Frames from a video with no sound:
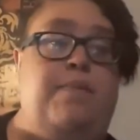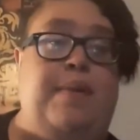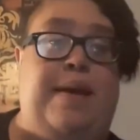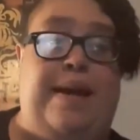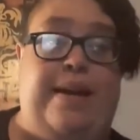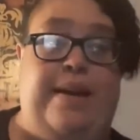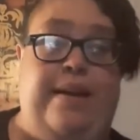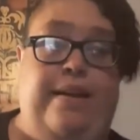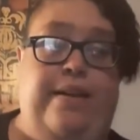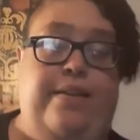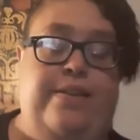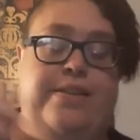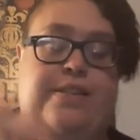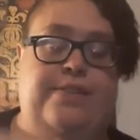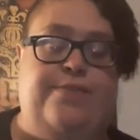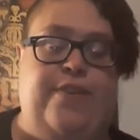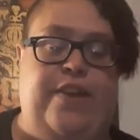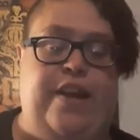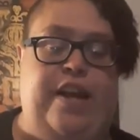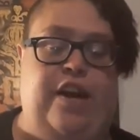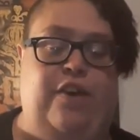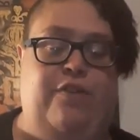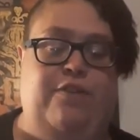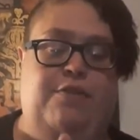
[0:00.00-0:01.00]
beginning of this
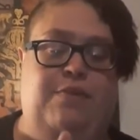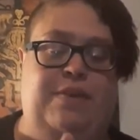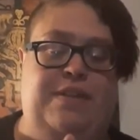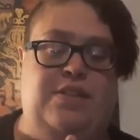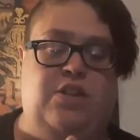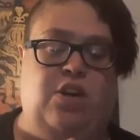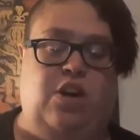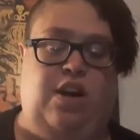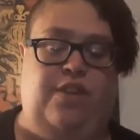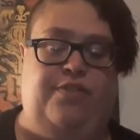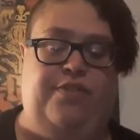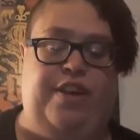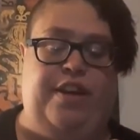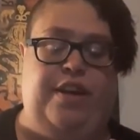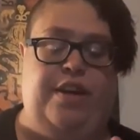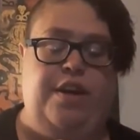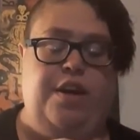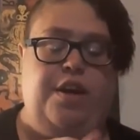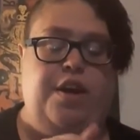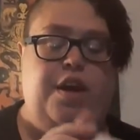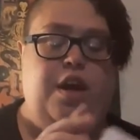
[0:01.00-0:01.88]
video, he was coughing.